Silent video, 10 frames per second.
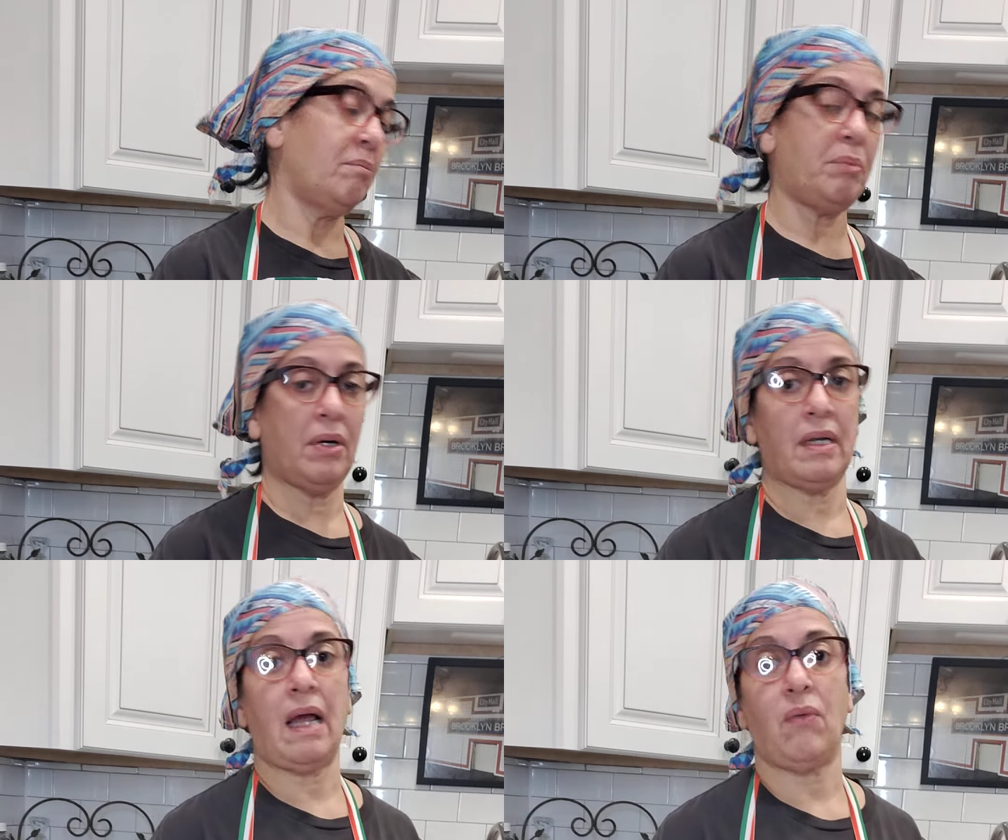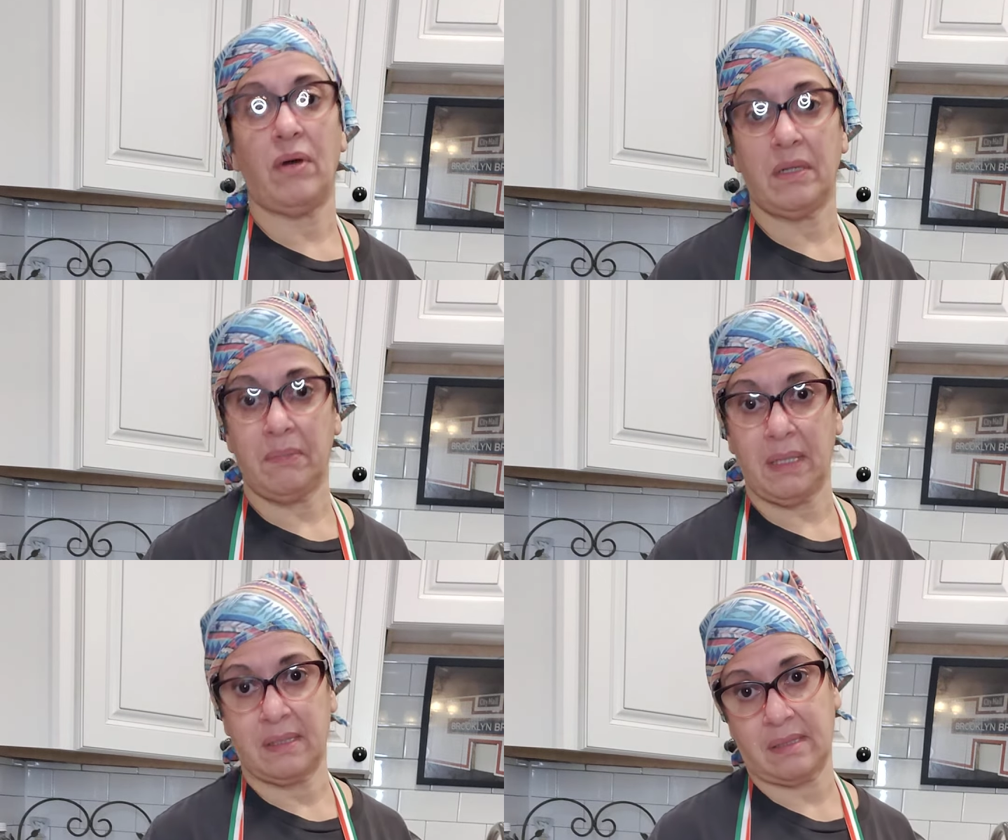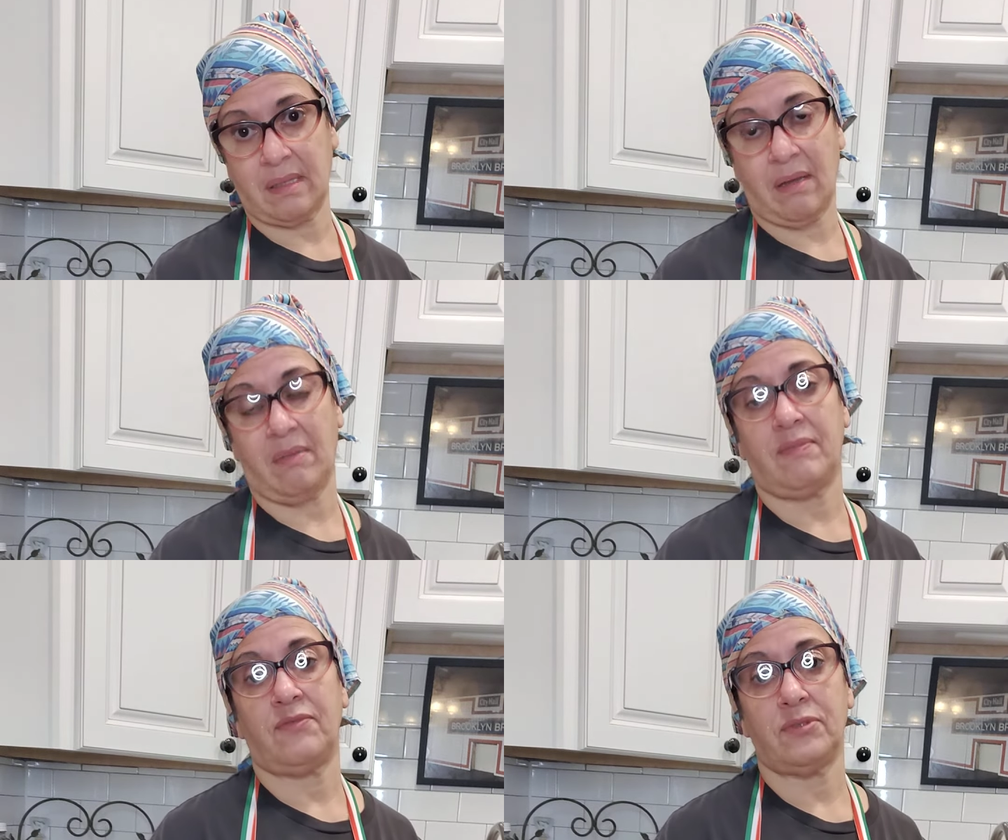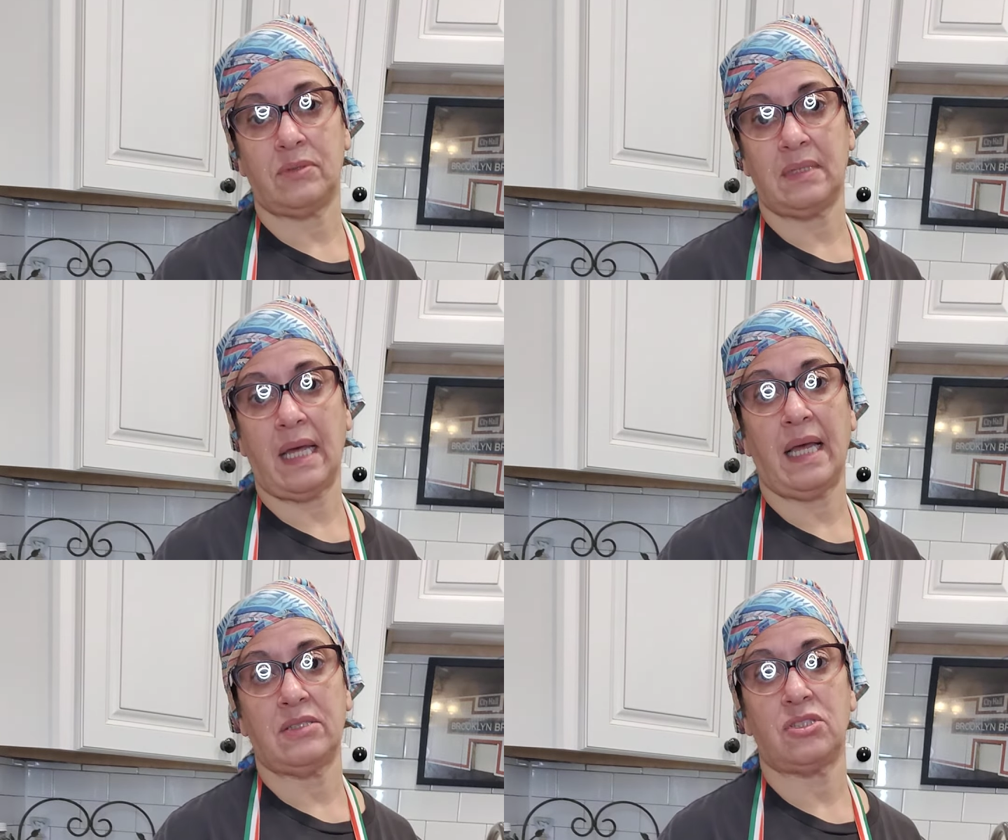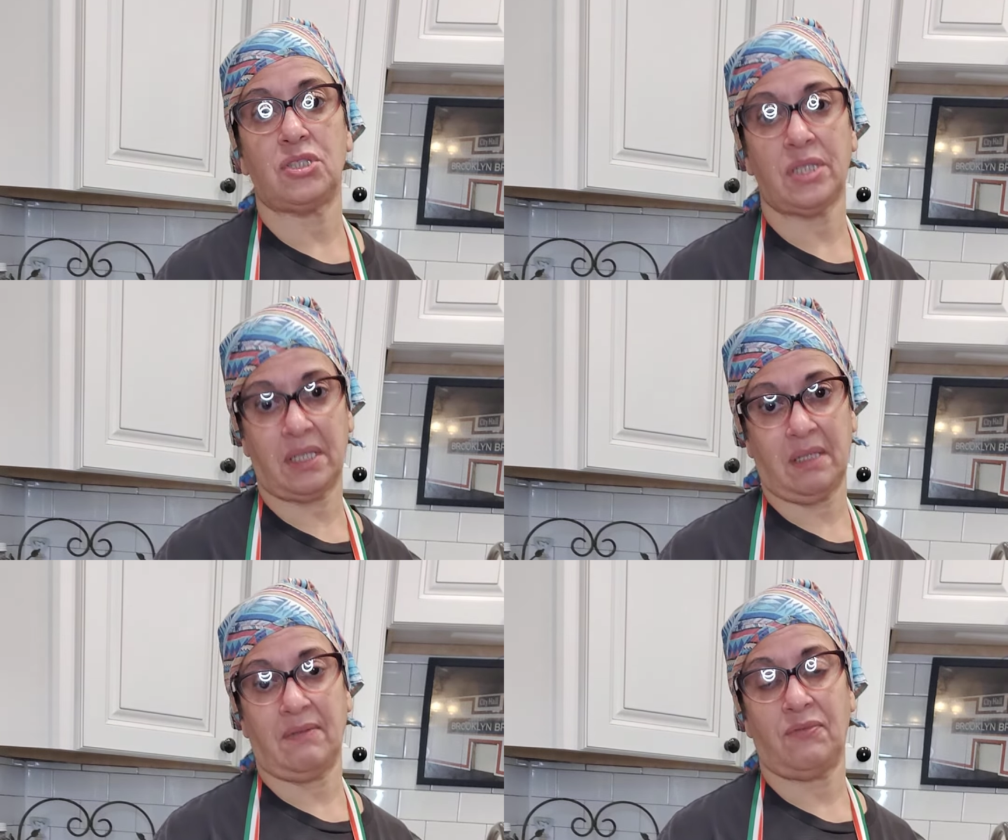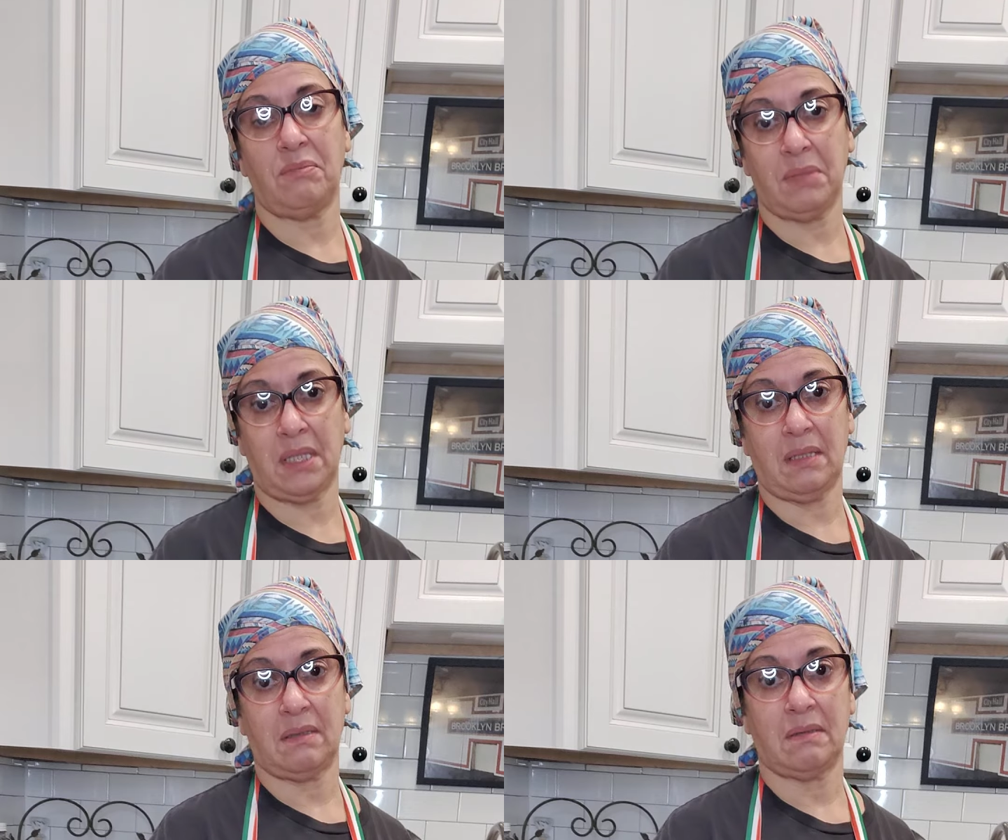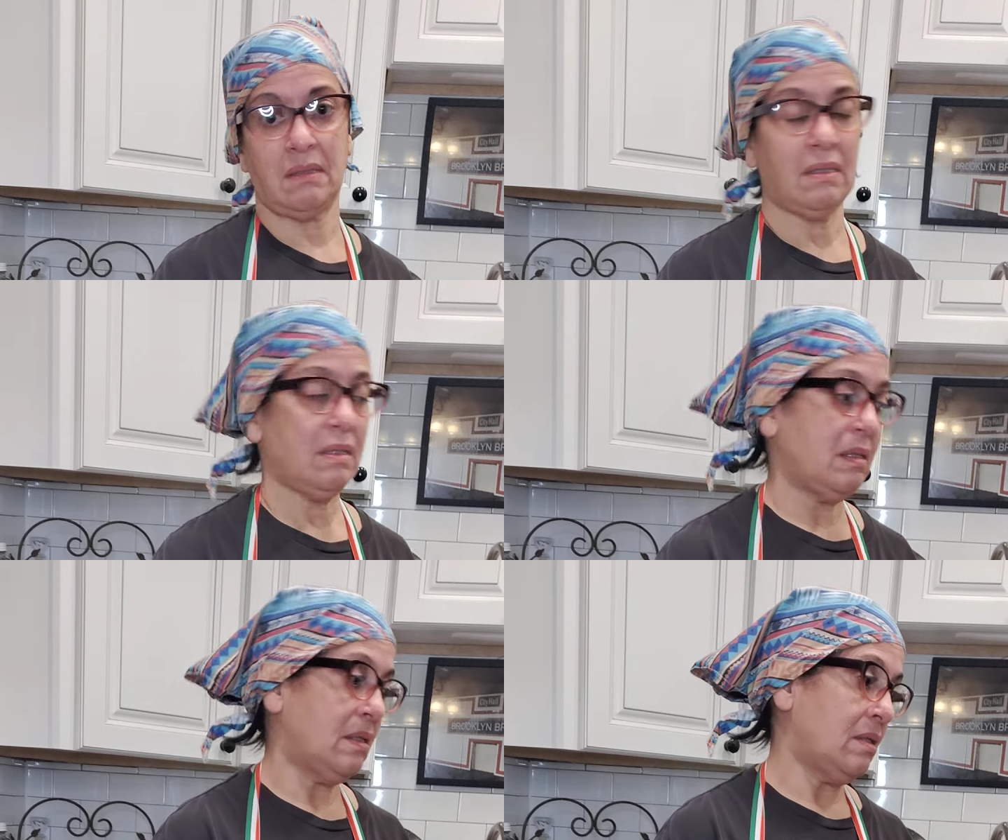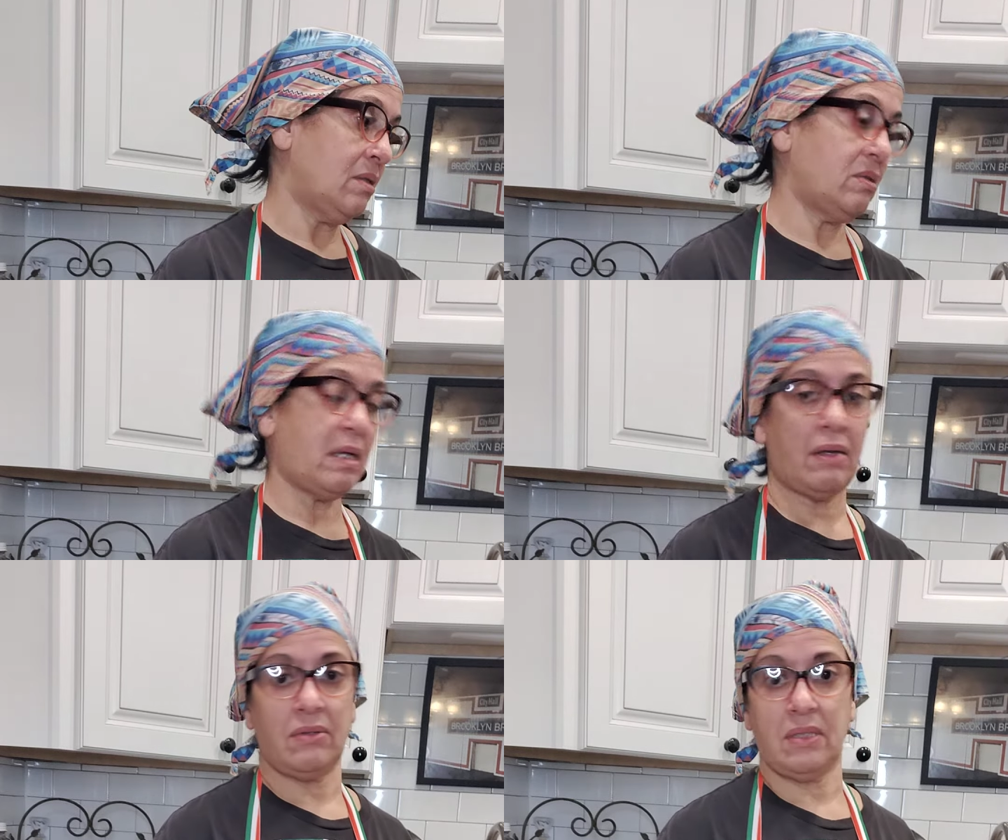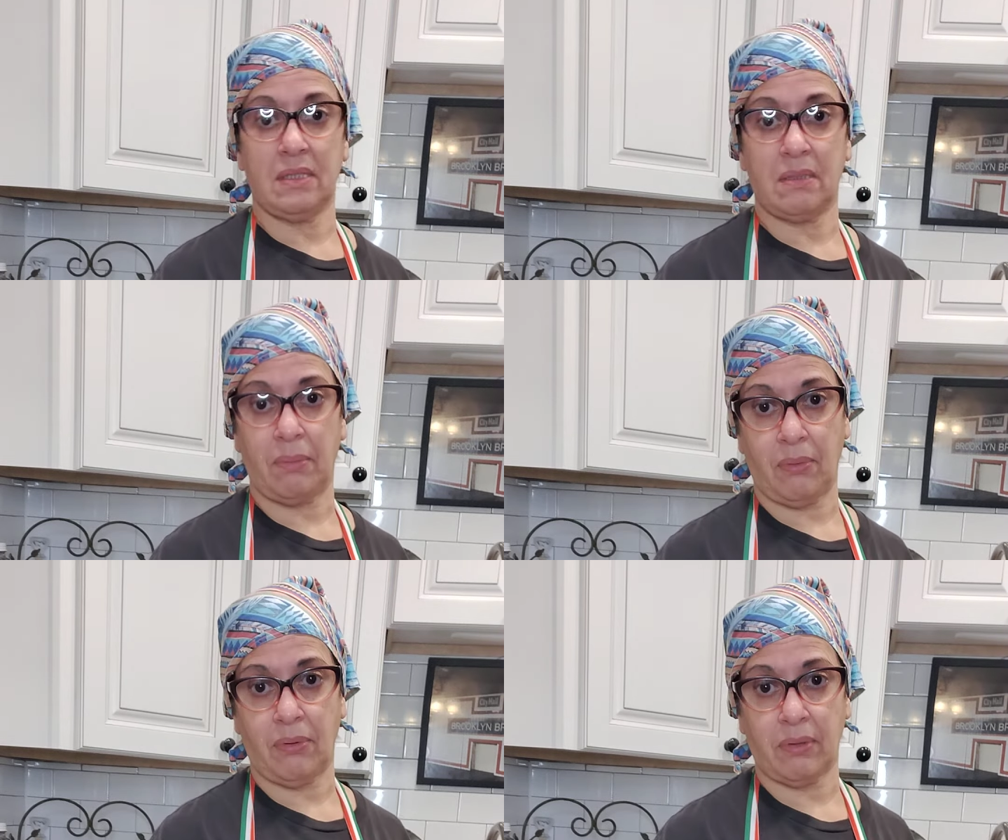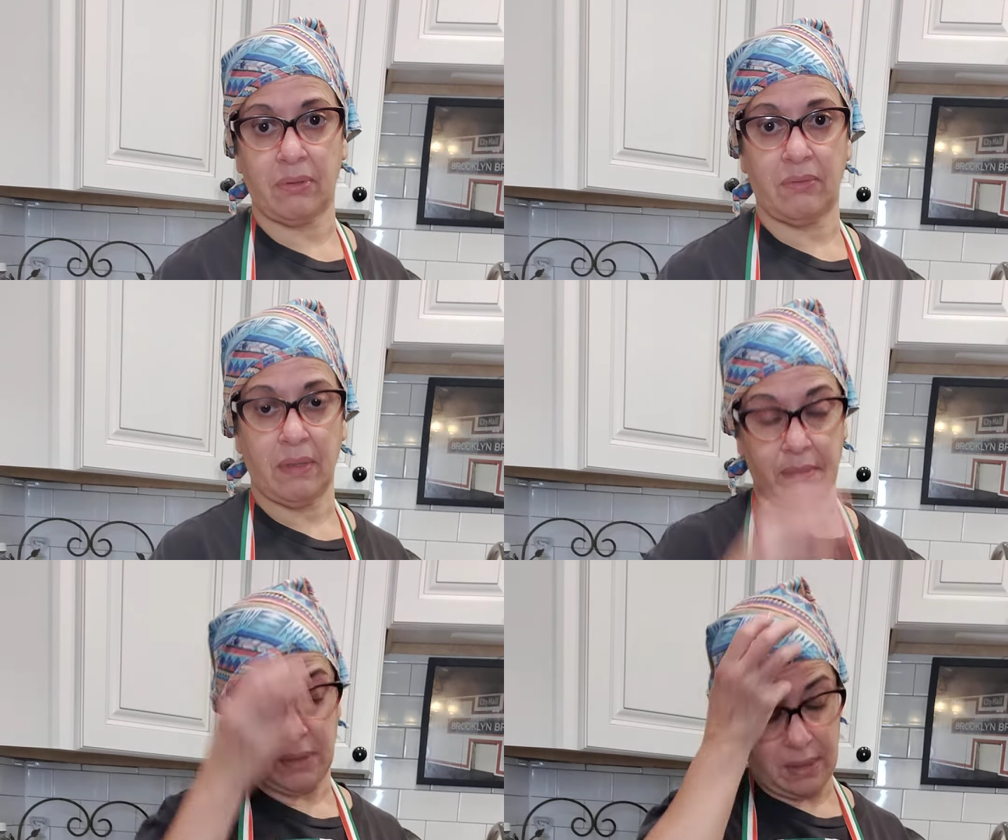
But I want to make some that has chicken for me, because I don't eat the pork or the red